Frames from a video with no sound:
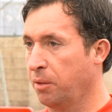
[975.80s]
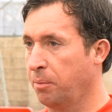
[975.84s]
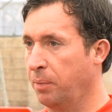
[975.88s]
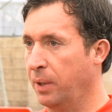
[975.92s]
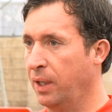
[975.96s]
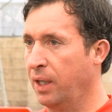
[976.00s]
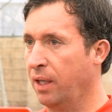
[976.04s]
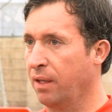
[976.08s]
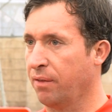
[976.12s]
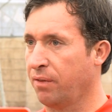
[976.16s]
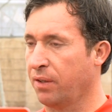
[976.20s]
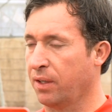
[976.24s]

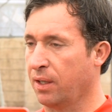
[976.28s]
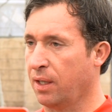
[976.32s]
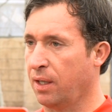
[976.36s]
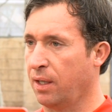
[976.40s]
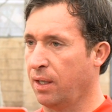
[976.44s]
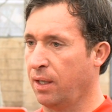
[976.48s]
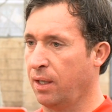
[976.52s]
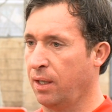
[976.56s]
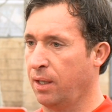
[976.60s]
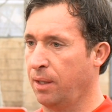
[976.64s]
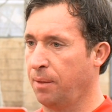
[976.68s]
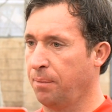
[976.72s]
been here for
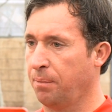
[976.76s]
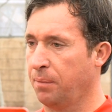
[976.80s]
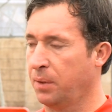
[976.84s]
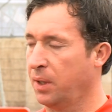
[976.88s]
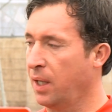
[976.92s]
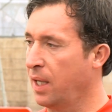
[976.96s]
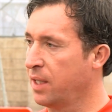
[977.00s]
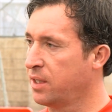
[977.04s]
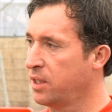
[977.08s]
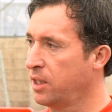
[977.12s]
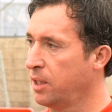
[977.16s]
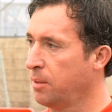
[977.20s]
that
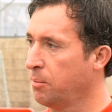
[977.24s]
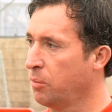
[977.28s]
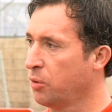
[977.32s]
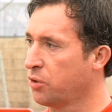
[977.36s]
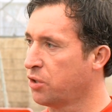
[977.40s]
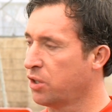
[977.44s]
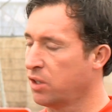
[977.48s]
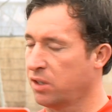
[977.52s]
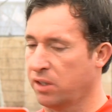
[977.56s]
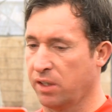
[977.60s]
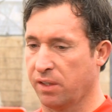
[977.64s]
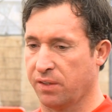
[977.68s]
the 18
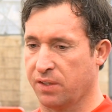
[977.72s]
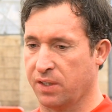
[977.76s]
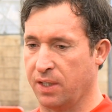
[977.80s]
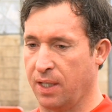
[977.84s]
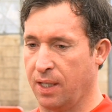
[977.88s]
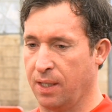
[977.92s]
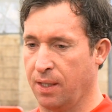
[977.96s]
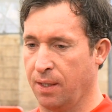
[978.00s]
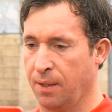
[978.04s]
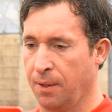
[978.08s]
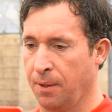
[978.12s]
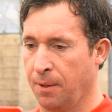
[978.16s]
months, as you
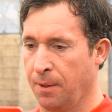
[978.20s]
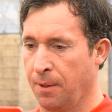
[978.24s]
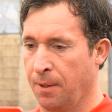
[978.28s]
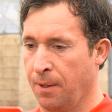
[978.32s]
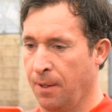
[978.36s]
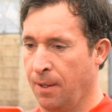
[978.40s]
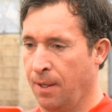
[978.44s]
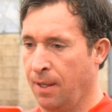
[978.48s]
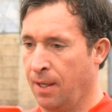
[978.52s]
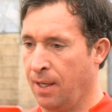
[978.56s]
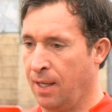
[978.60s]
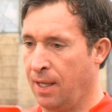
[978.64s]
said,
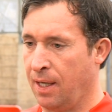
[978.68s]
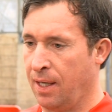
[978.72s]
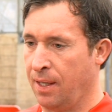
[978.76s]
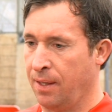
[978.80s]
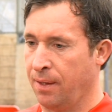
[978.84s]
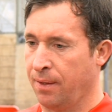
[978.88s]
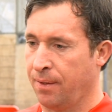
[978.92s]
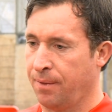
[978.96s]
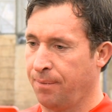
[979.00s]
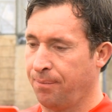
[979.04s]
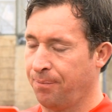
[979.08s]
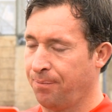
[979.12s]

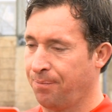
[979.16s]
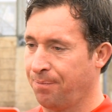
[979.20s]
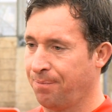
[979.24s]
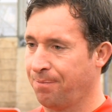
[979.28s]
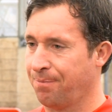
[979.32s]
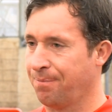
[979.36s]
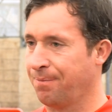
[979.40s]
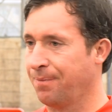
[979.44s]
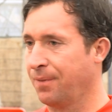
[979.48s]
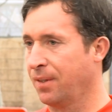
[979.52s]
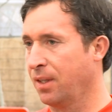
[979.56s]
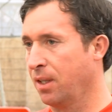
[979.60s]
and
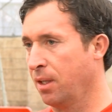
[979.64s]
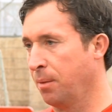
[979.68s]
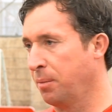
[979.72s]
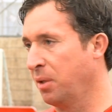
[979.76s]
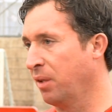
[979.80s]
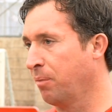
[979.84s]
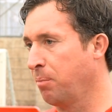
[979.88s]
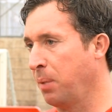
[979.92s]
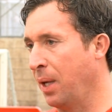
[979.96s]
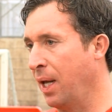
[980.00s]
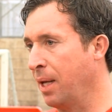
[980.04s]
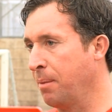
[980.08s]
I mean,
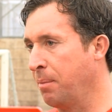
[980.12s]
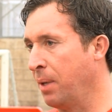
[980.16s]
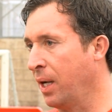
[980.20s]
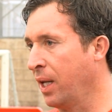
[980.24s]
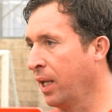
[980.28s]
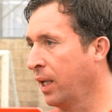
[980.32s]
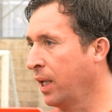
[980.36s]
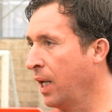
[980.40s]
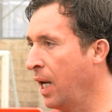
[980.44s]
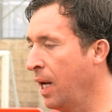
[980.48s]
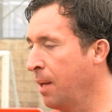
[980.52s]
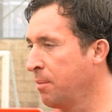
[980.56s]
you played
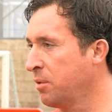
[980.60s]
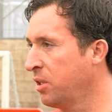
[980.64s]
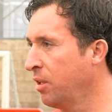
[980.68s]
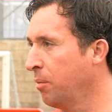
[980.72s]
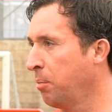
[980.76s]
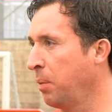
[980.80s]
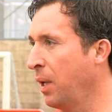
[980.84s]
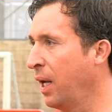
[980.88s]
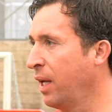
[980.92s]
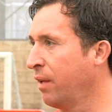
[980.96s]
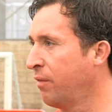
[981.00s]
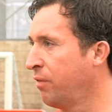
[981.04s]
many games. You
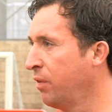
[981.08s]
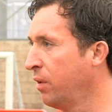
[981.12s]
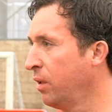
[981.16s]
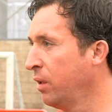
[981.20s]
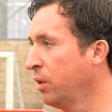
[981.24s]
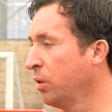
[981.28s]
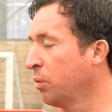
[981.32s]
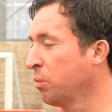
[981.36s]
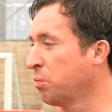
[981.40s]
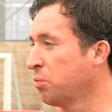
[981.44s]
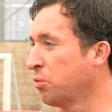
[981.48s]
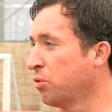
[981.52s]
played for,
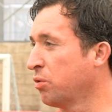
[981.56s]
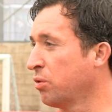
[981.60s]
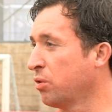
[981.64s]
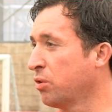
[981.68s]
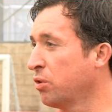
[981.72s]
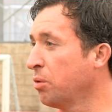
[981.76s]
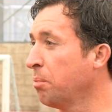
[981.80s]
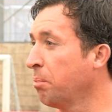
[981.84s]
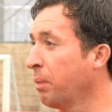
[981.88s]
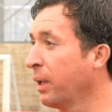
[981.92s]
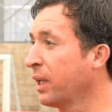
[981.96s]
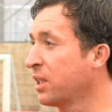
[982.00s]
you know,
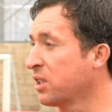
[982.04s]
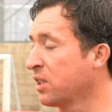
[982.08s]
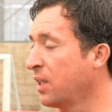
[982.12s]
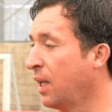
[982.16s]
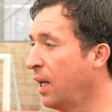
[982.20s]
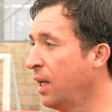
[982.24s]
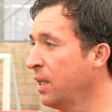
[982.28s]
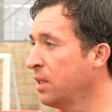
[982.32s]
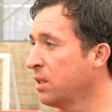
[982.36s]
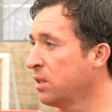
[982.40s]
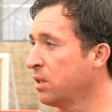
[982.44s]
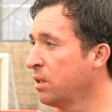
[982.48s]
some big
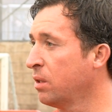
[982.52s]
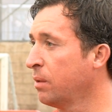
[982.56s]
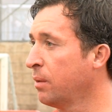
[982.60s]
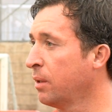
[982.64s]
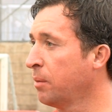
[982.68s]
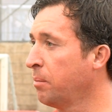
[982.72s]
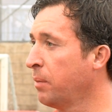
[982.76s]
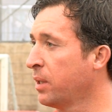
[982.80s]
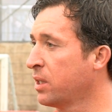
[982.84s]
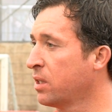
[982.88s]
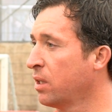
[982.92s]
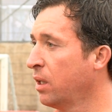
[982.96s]
sides. You know,
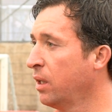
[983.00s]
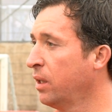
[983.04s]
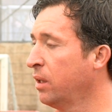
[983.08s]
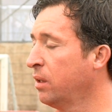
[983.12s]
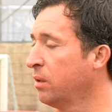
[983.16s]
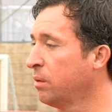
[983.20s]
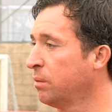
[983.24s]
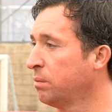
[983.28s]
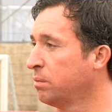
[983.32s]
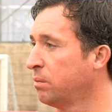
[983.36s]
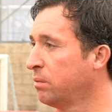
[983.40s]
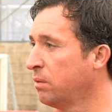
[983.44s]
admittedly, you
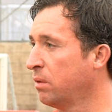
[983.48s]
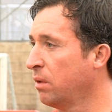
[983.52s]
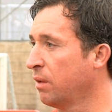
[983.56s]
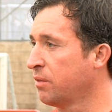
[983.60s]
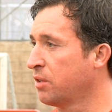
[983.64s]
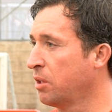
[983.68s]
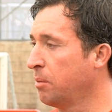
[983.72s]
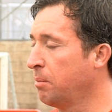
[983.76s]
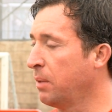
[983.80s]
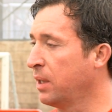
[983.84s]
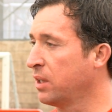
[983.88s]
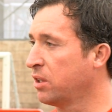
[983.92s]
know,
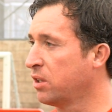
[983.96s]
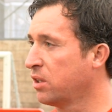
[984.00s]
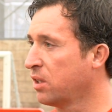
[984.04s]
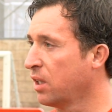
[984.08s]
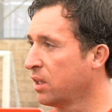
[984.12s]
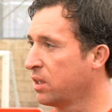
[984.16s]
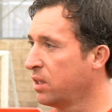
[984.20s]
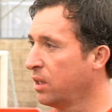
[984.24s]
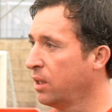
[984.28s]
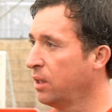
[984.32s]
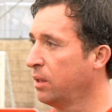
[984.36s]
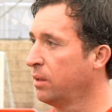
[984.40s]
obviously
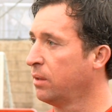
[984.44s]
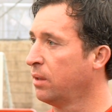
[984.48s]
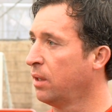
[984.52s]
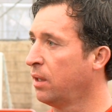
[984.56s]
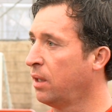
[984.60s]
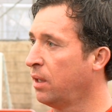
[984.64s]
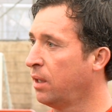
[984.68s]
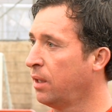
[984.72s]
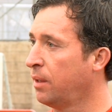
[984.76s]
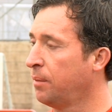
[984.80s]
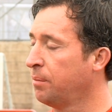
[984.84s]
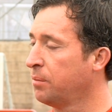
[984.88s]
Manchester City,
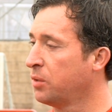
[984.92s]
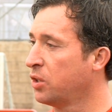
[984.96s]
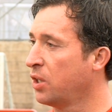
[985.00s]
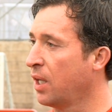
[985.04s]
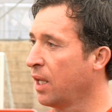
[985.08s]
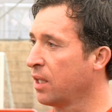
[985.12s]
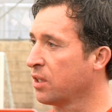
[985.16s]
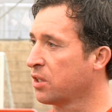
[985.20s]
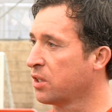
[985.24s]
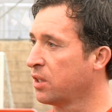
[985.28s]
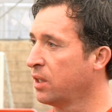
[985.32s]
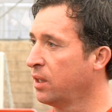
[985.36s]

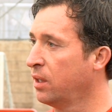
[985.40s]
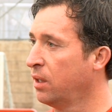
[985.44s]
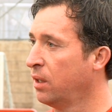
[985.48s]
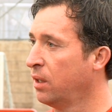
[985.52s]
Chelsea,